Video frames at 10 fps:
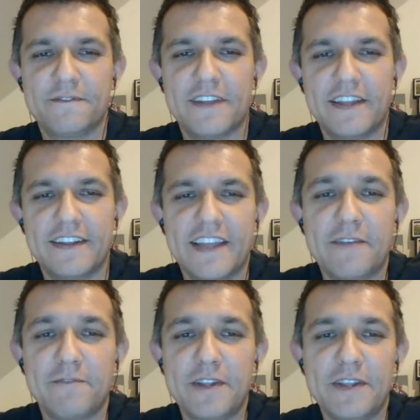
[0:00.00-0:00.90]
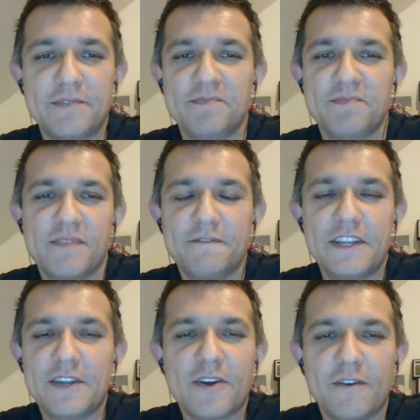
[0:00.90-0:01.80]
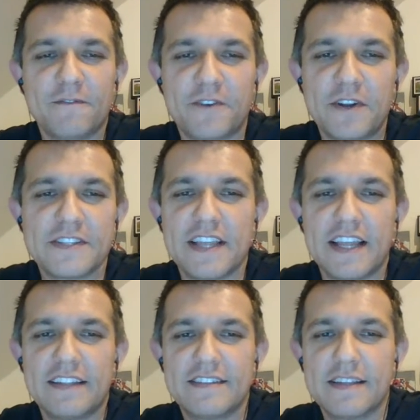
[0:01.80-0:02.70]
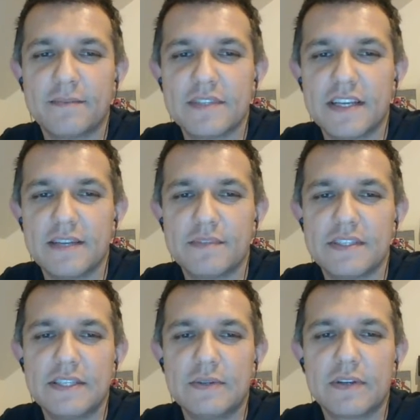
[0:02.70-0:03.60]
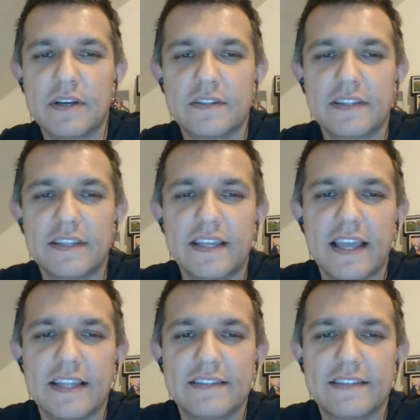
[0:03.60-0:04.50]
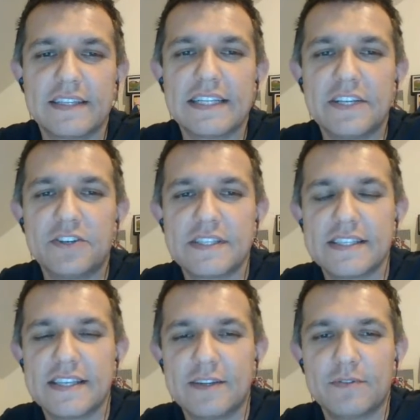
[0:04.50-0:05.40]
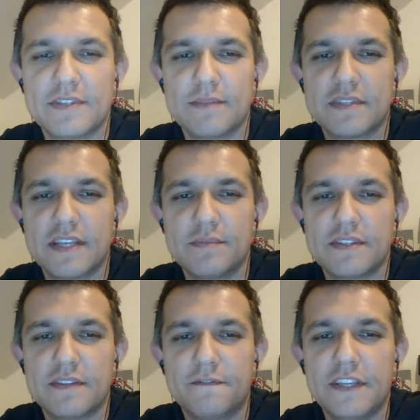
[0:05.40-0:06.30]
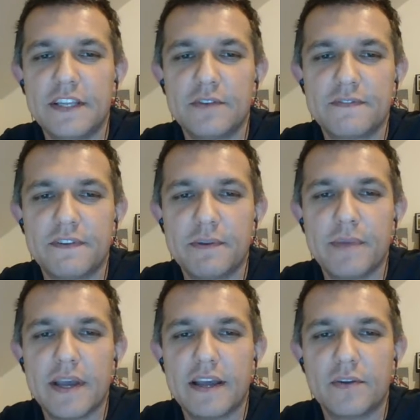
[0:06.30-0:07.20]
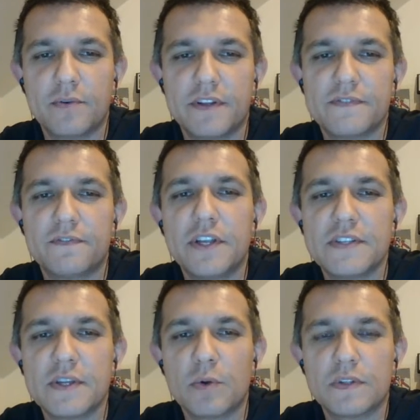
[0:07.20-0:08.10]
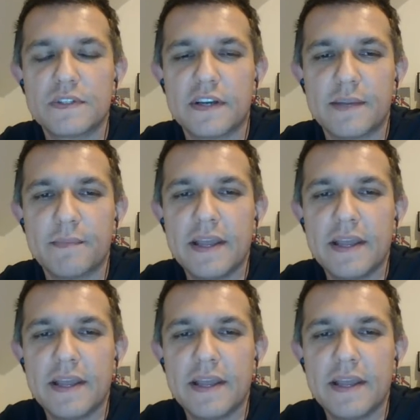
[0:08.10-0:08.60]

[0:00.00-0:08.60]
every video conference, and sometimes you can't get clear sound, sometimes the video is very bad or it's freezing all the time.